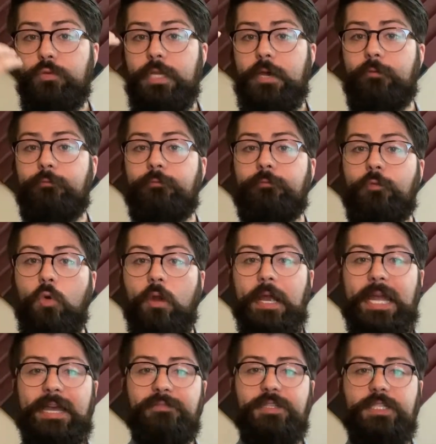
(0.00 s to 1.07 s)
down 4
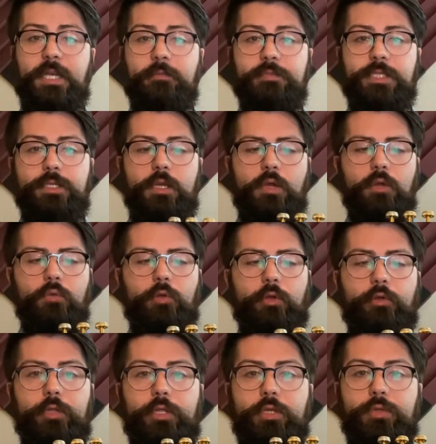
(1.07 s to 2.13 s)
half steps, we're
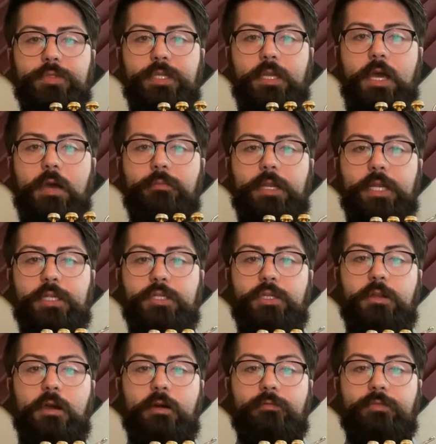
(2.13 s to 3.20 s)
going to use the
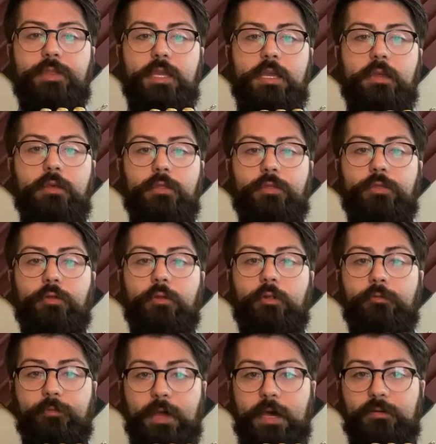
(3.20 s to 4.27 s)
combination of the
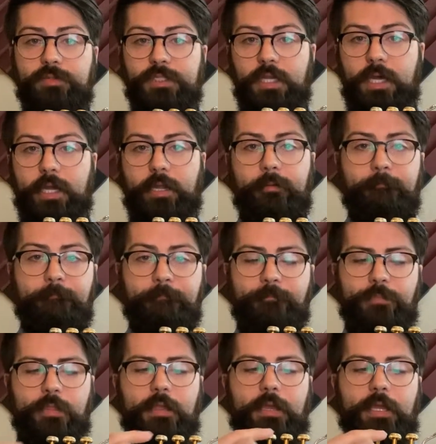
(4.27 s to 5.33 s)
third valve slide
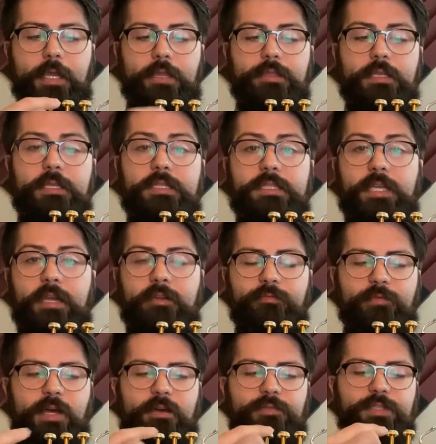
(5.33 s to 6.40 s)
and the second
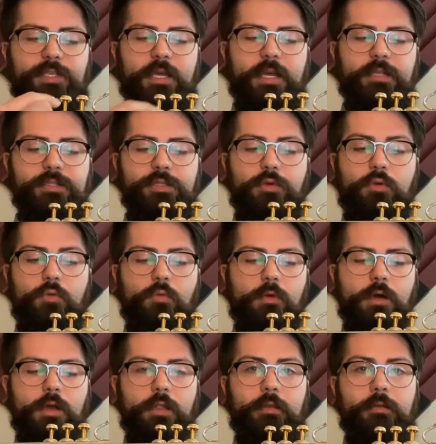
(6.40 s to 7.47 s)
valve slide. So
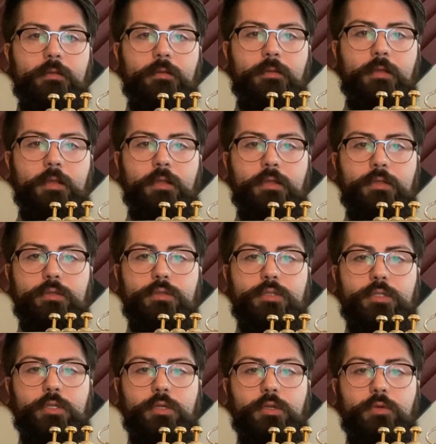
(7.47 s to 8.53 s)
1,
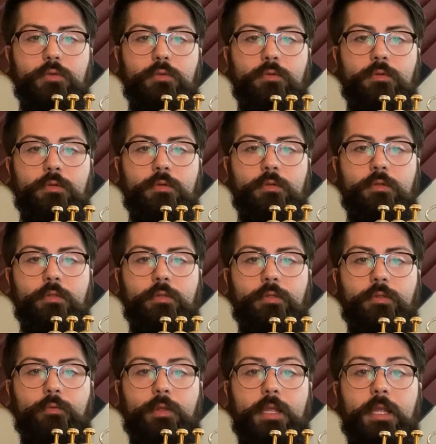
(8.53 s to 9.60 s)
2,
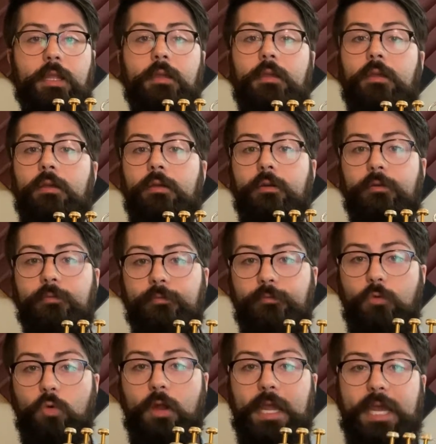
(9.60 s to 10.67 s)
3,
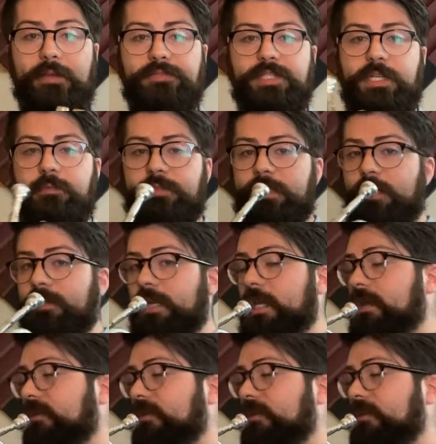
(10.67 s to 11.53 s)
4 half steps down to E